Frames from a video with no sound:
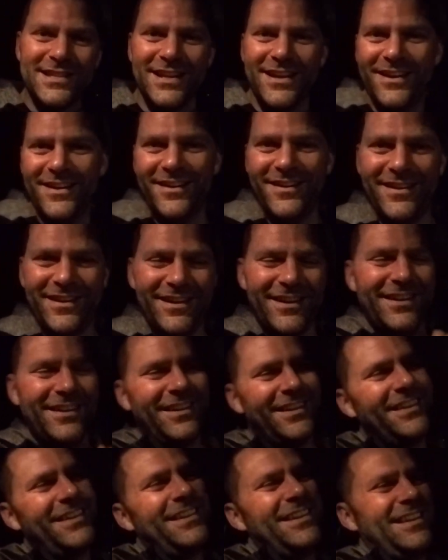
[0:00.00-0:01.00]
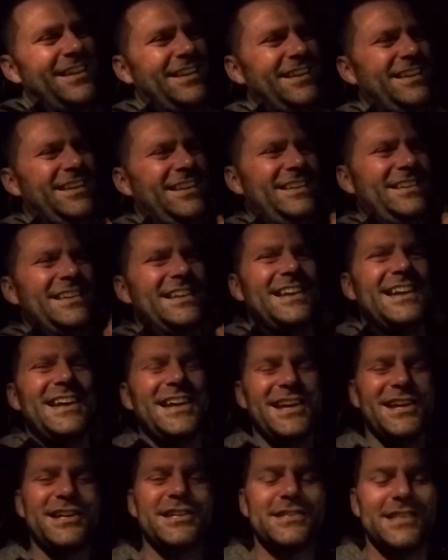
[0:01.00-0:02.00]
here.
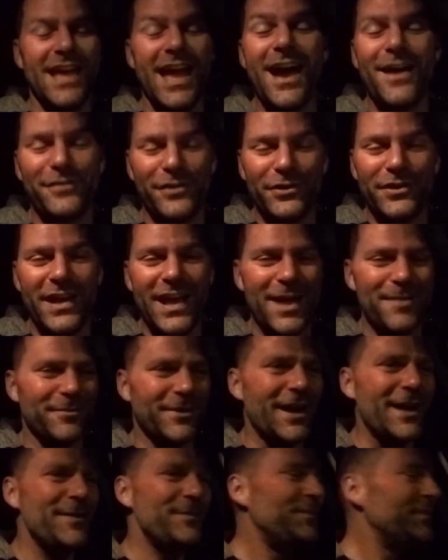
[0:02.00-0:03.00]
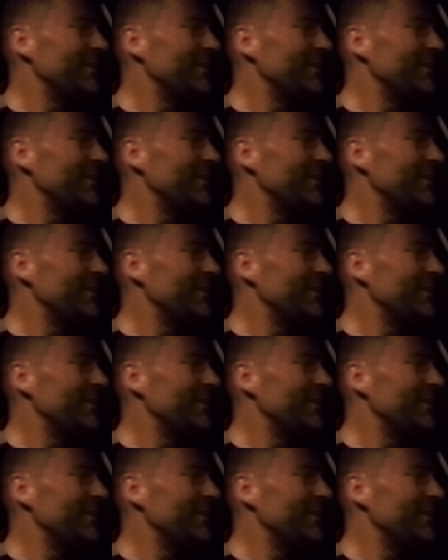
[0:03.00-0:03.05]
Because they have your name, right?